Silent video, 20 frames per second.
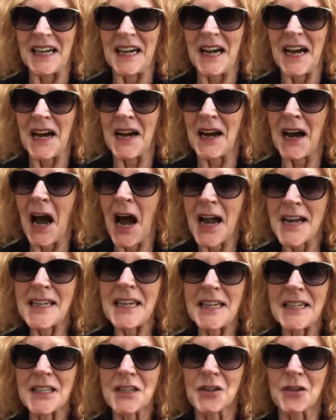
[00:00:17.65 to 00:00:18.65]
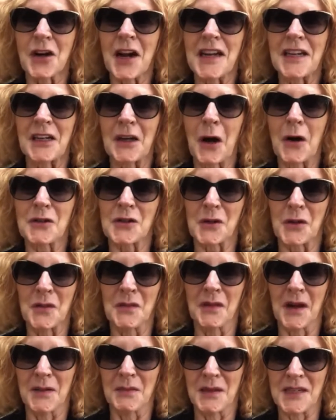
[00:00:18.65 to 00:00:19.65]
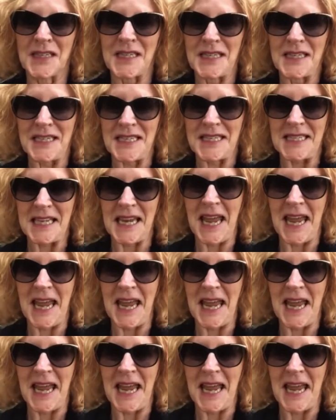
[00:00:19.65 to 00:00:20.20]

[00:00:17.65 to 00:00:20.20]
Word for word: uh, I needed training also in my business.